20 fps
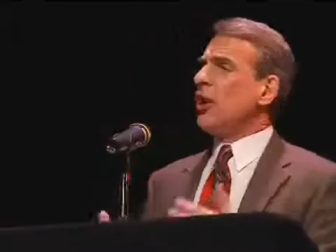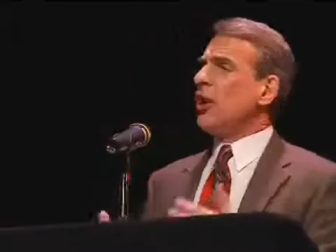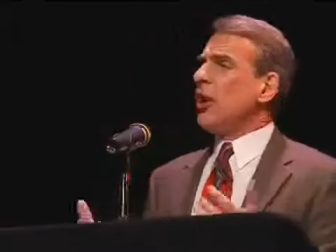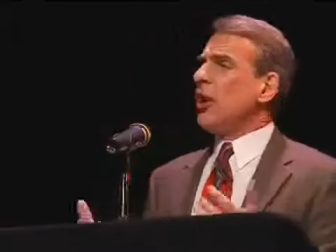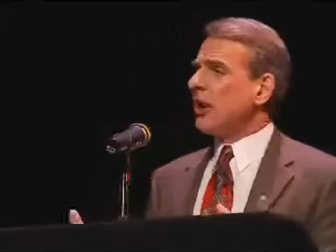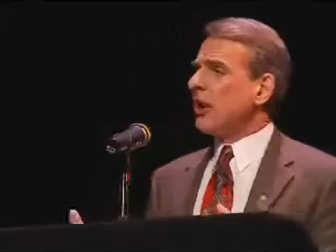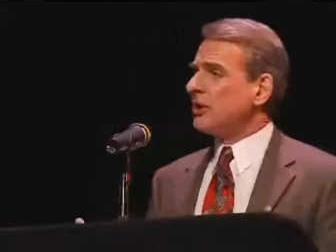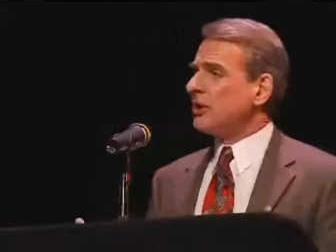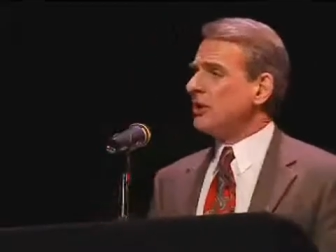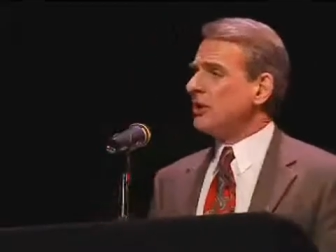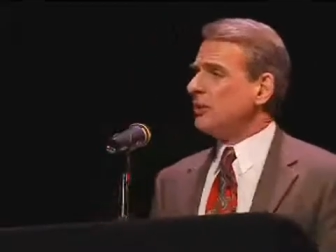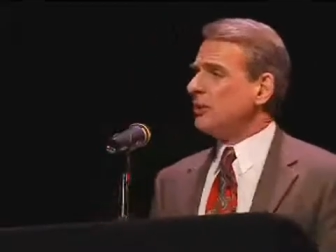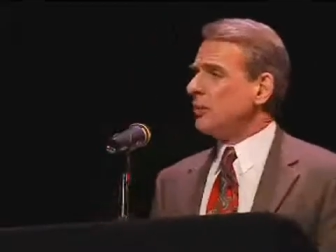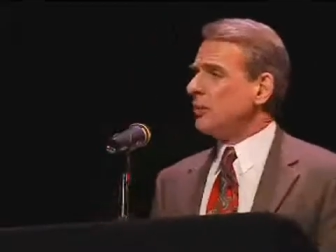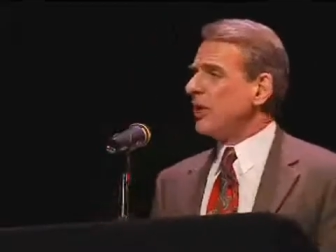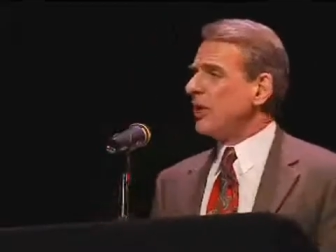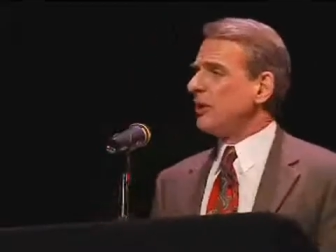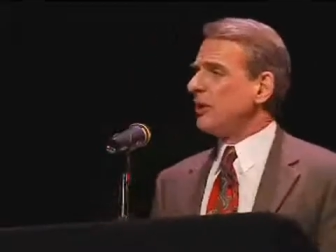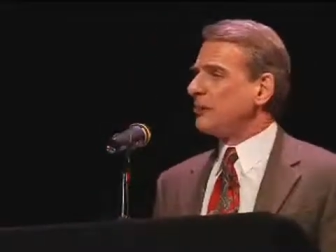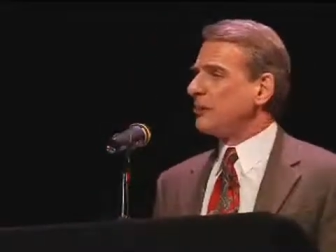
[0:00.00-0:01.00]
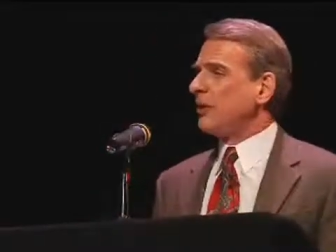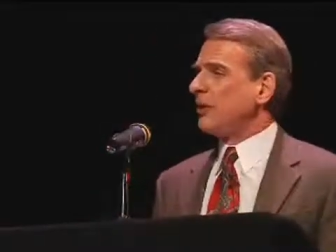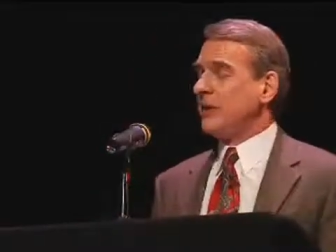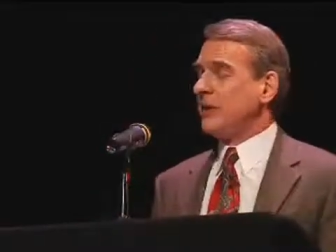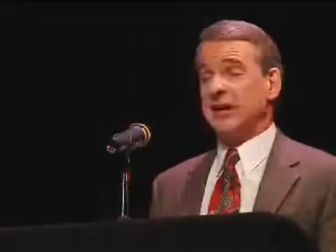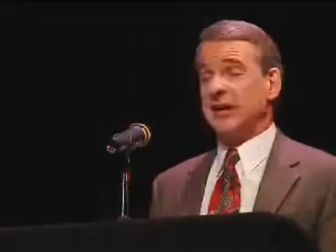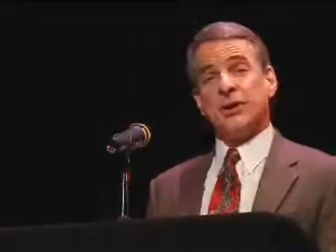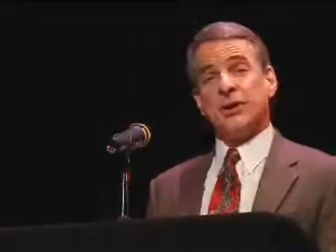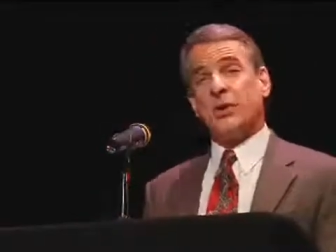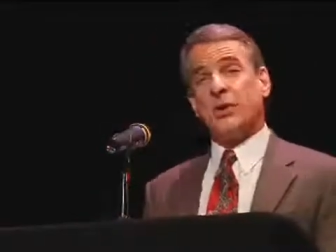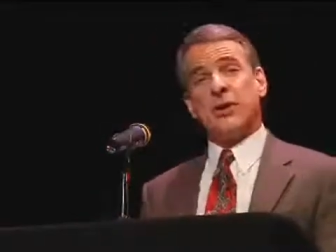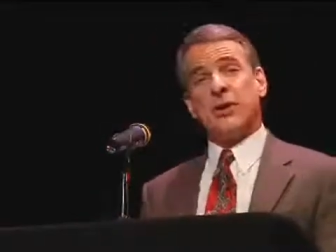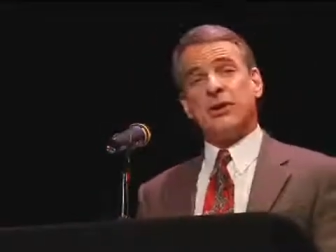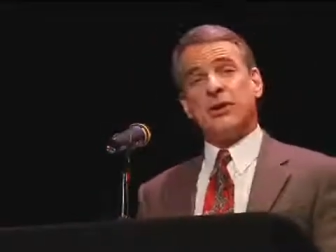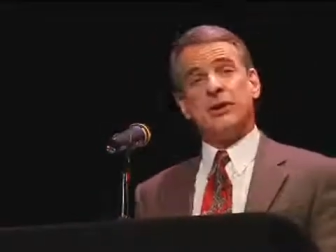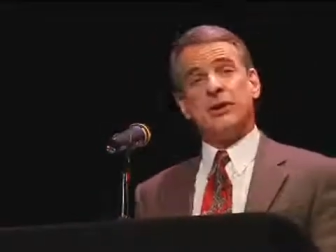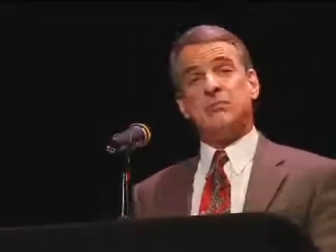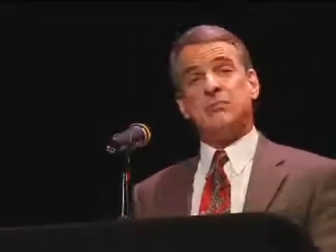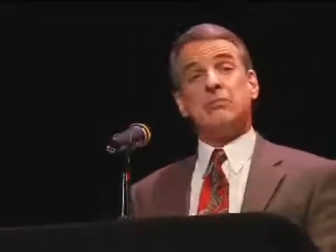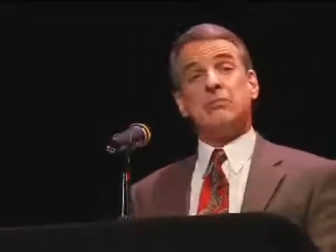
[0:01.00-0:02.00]
dog well-being
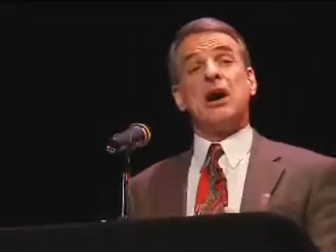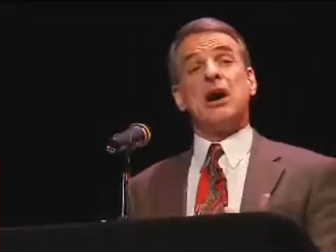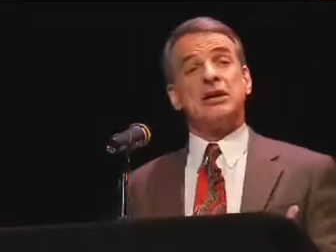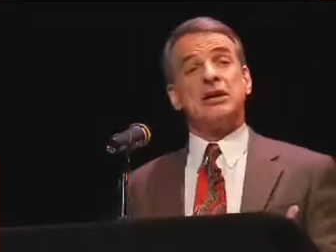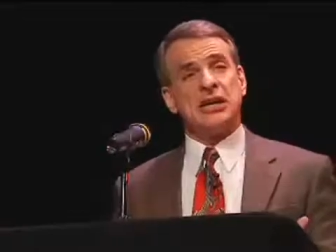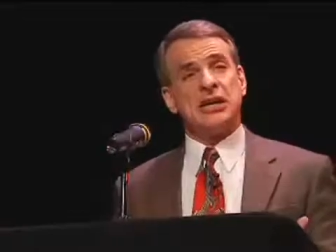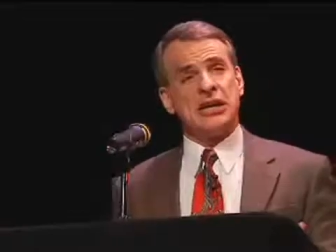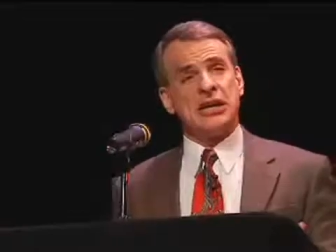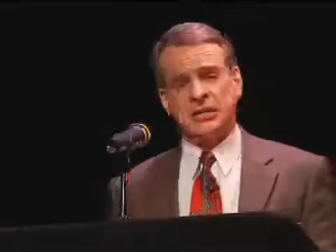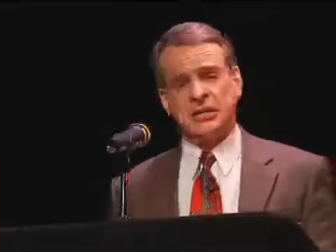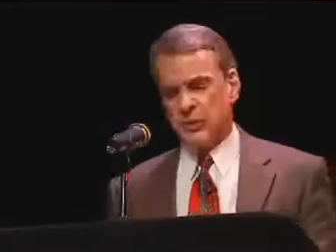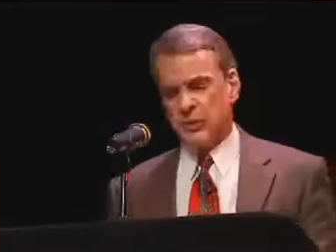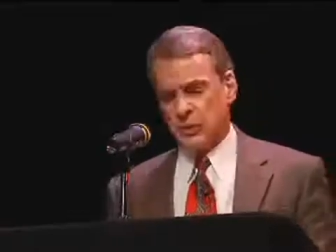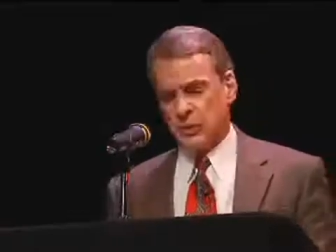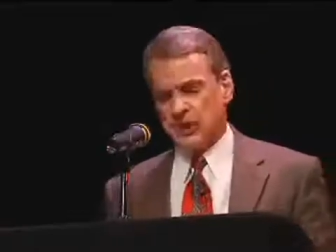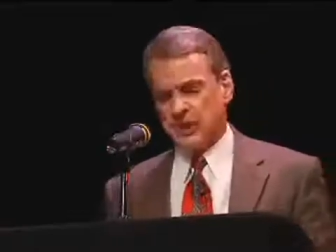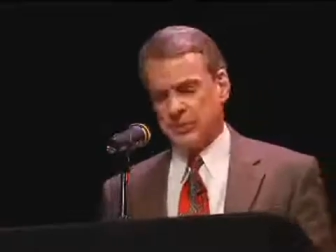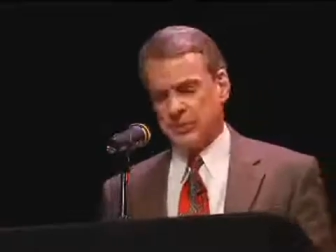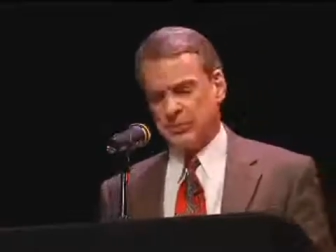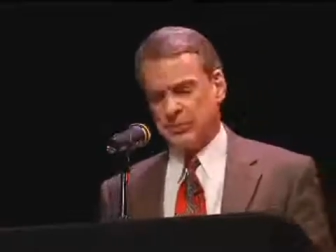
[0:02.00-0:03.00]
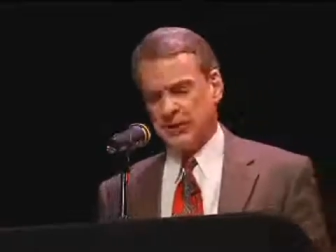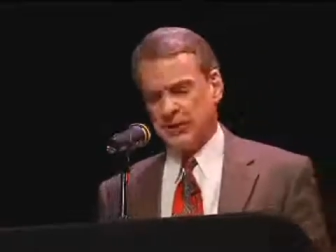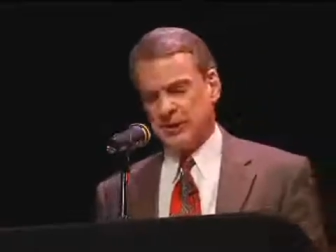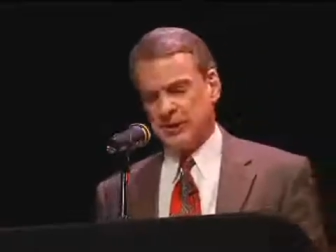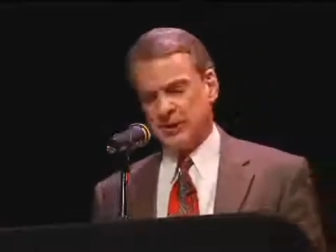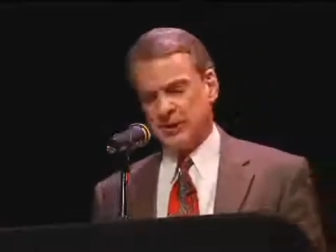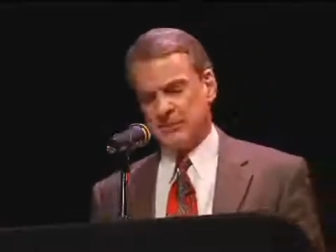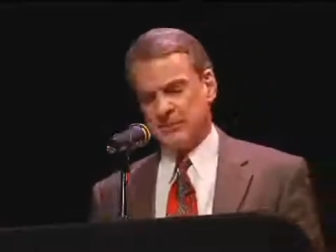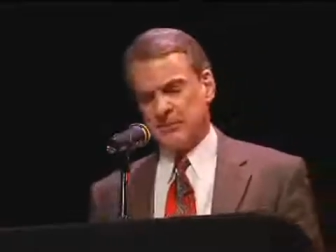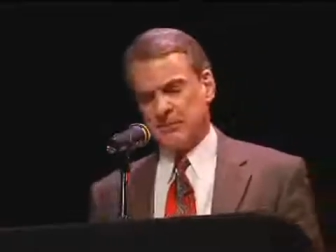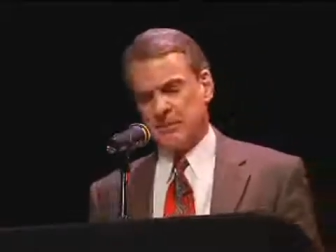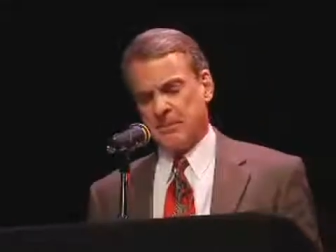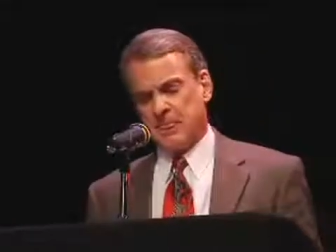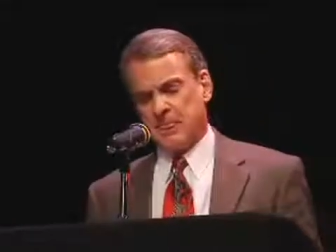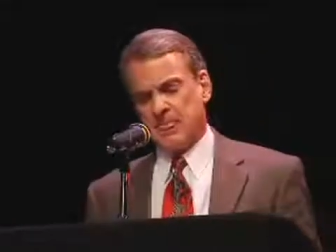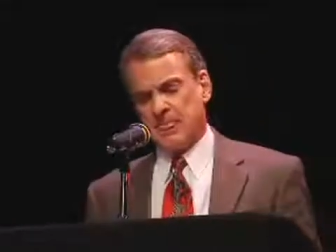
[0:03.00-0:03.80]
or monkey well-being.